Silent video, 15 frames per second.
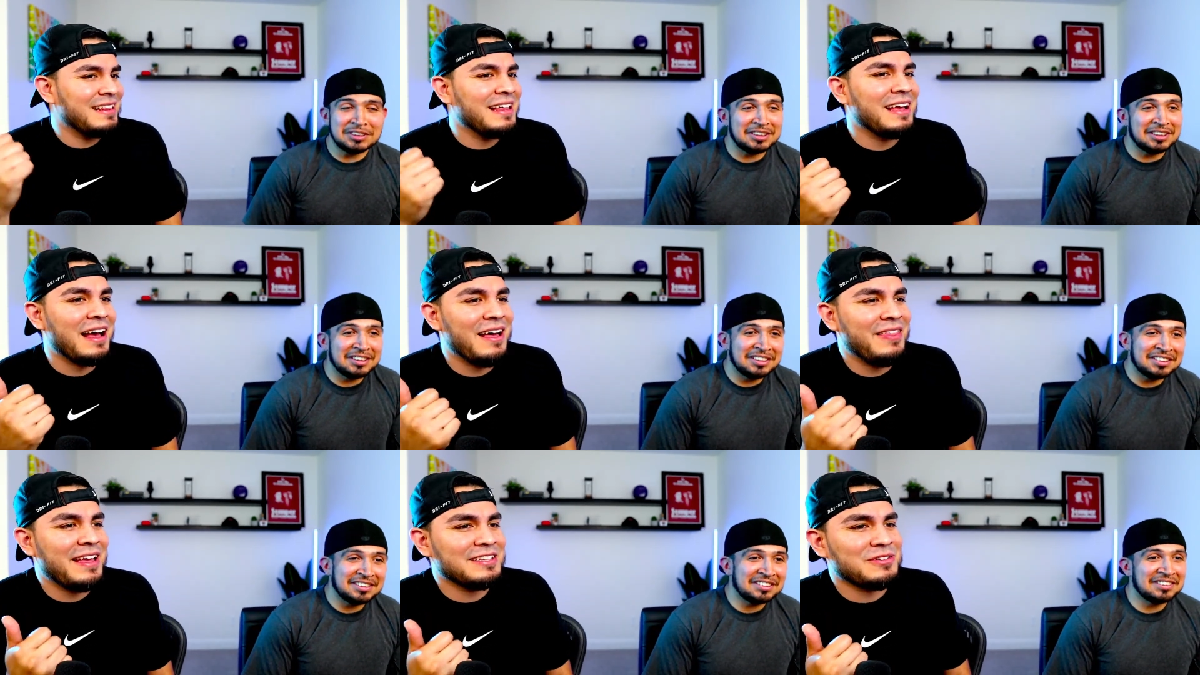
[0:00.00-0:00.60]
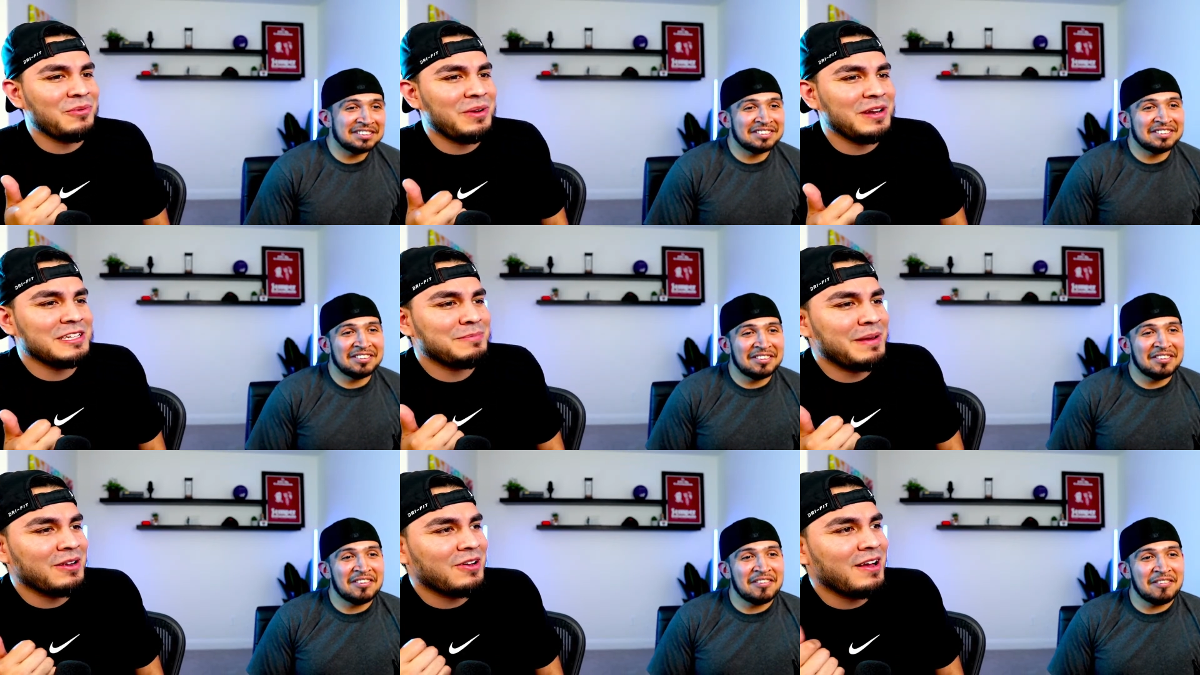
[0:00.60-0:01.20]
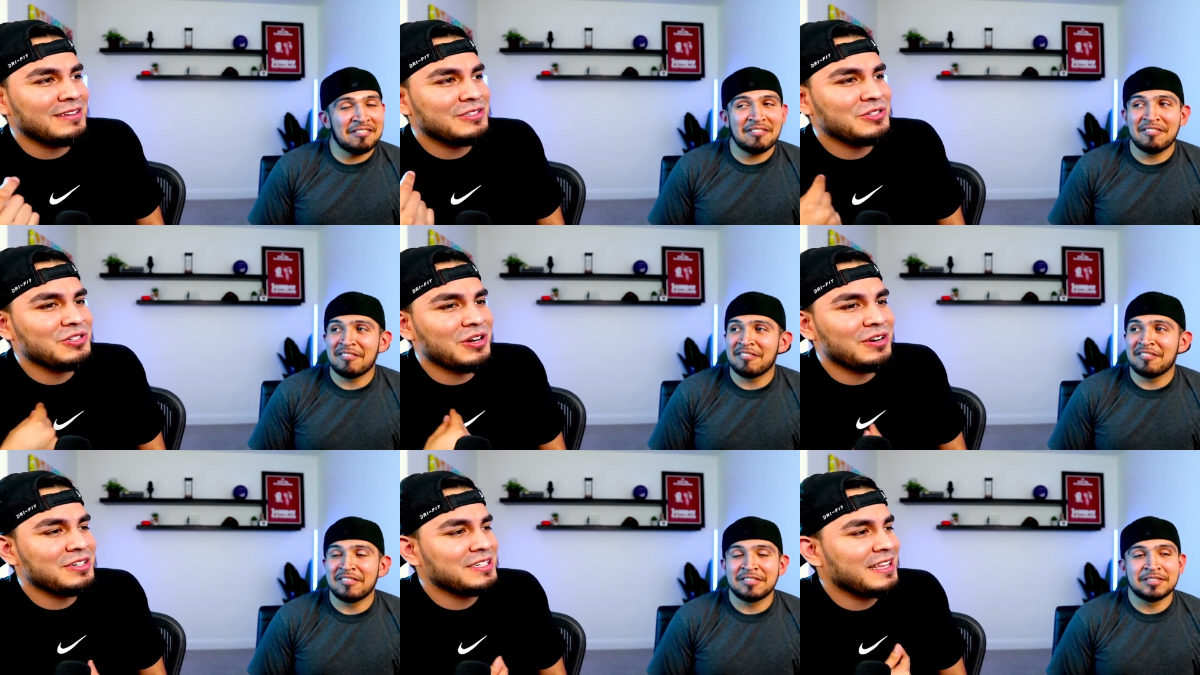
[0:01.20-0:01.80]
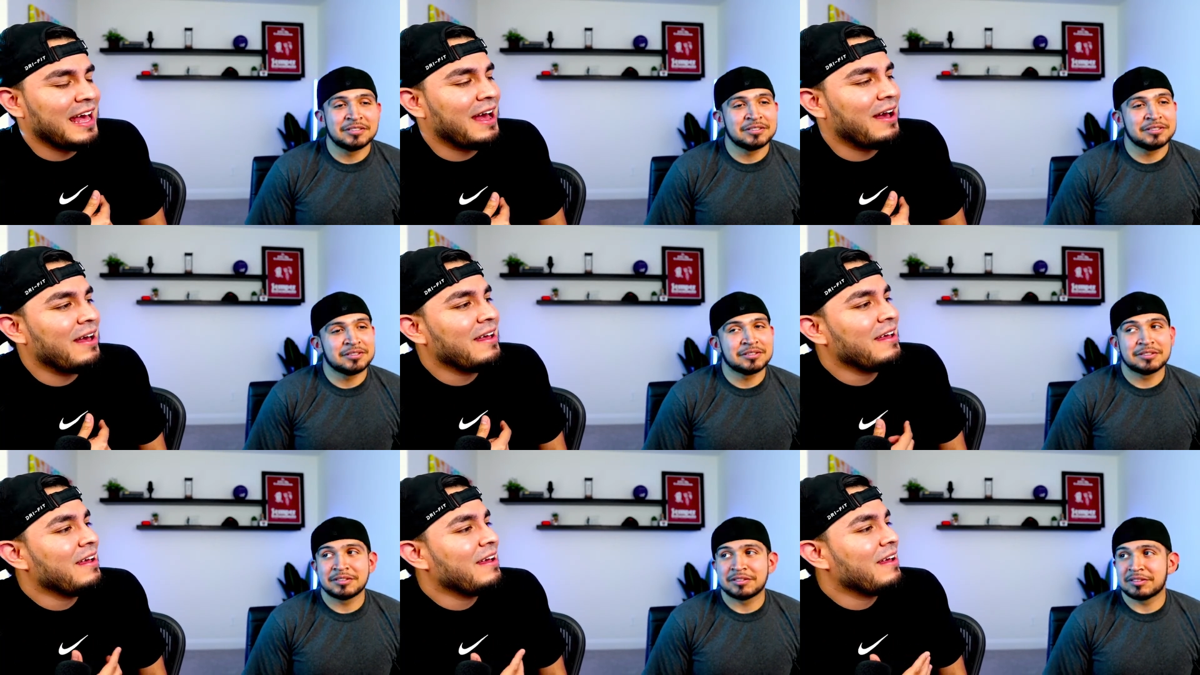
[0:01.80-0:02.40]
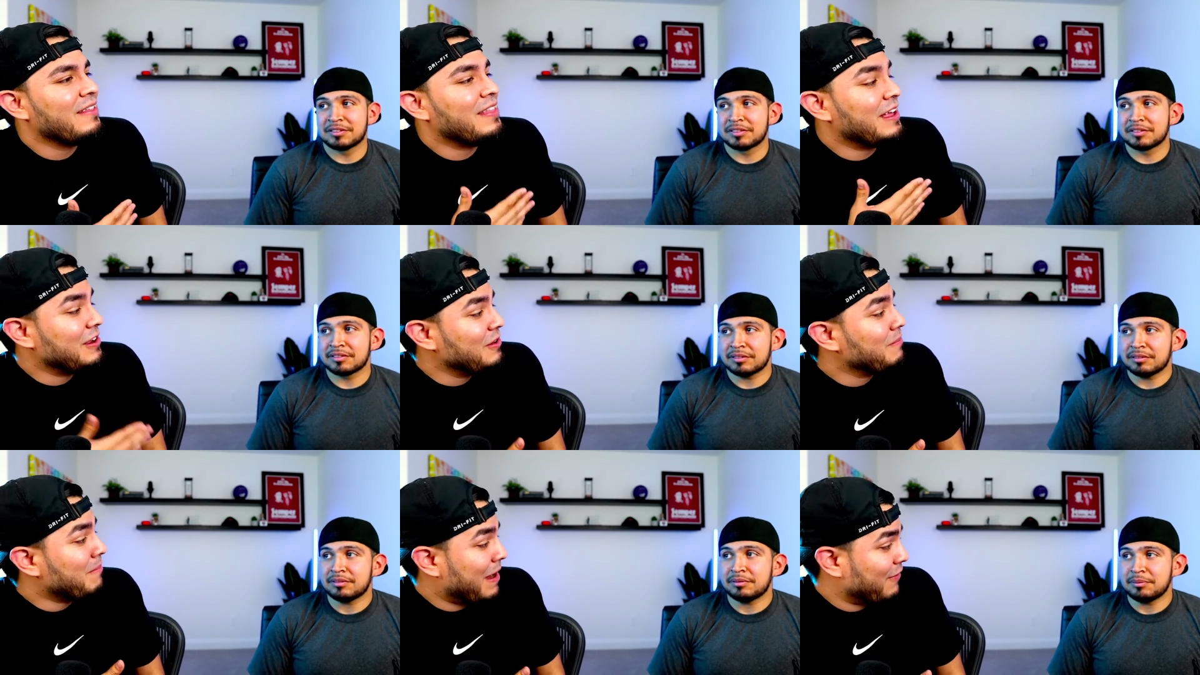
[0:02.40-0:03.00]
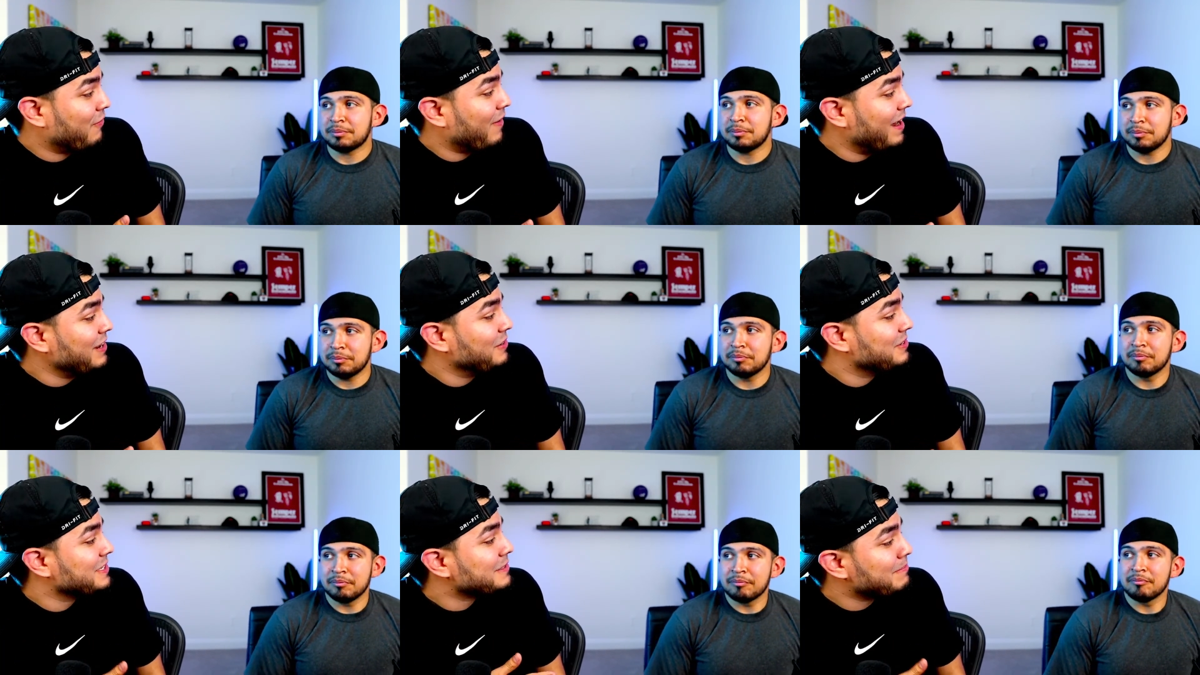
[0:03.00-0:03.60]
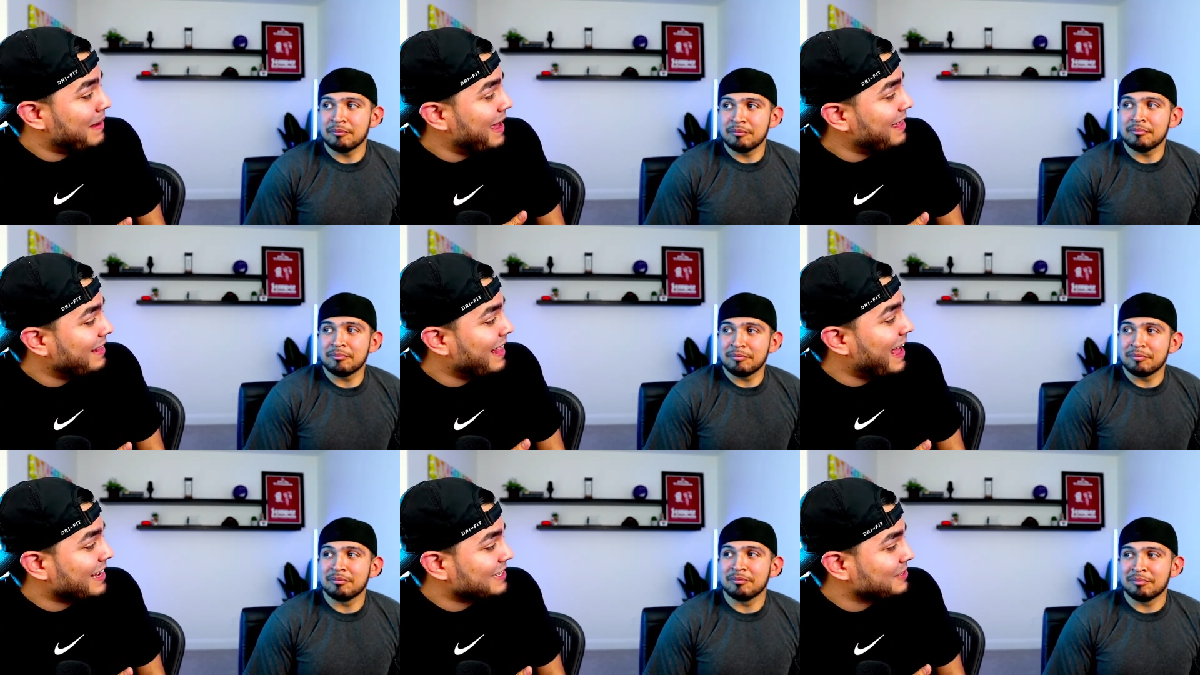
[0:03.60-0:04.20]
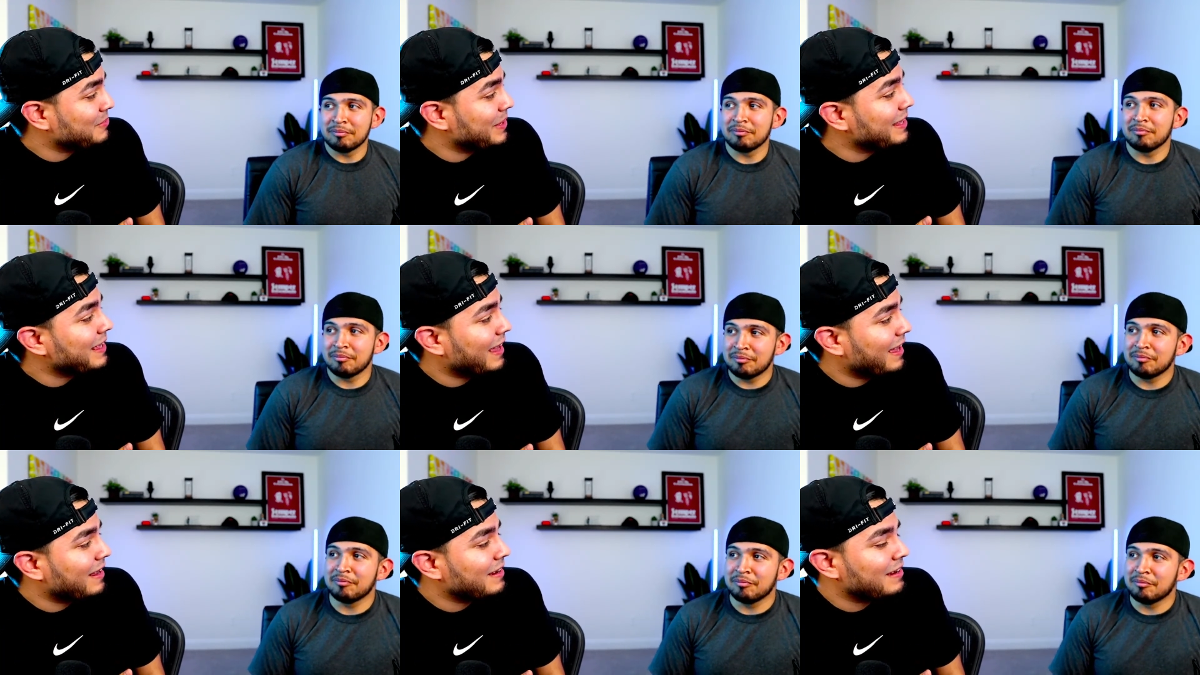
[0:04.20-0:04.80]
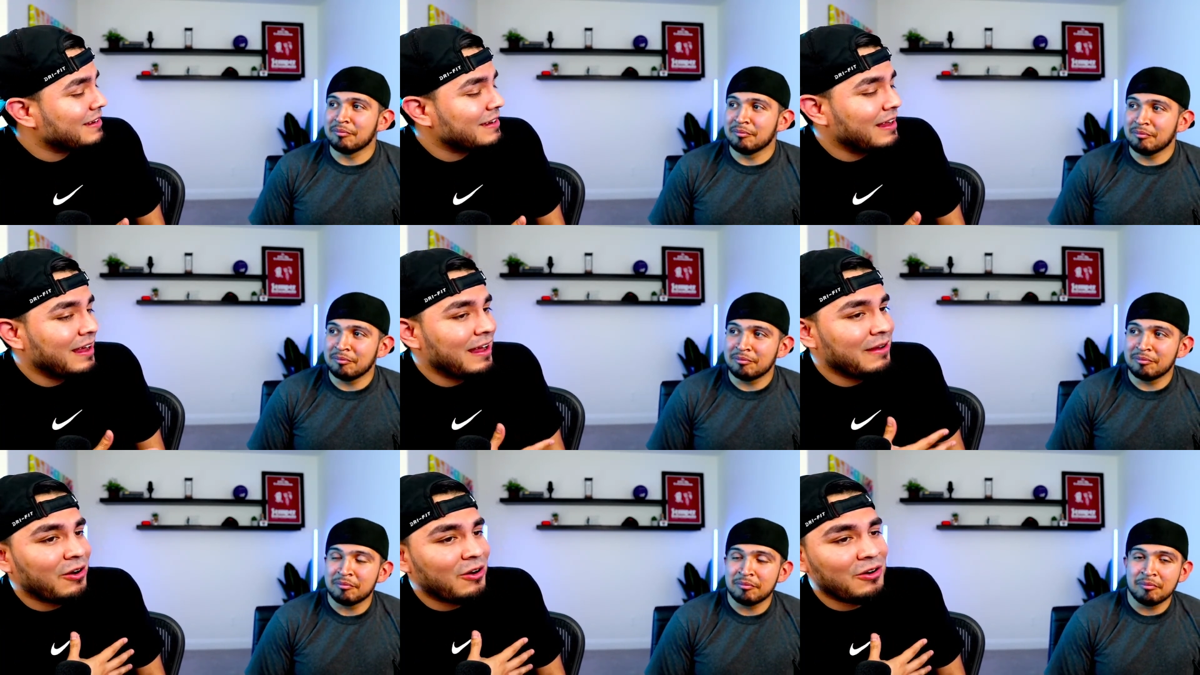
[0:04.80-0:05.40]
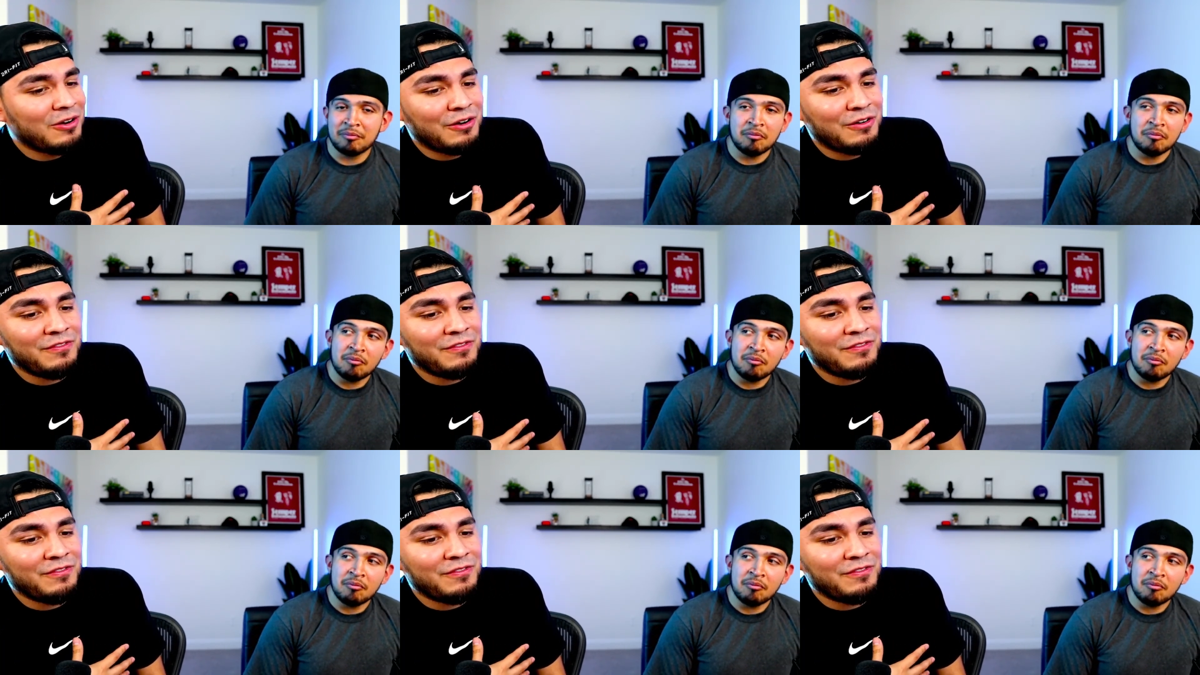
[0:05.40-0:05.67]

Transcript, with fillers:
Speaker 1: Uh, that's a One is Pentecostal church that, that my friend you just met last weekend, mm-hmm. uh, her and her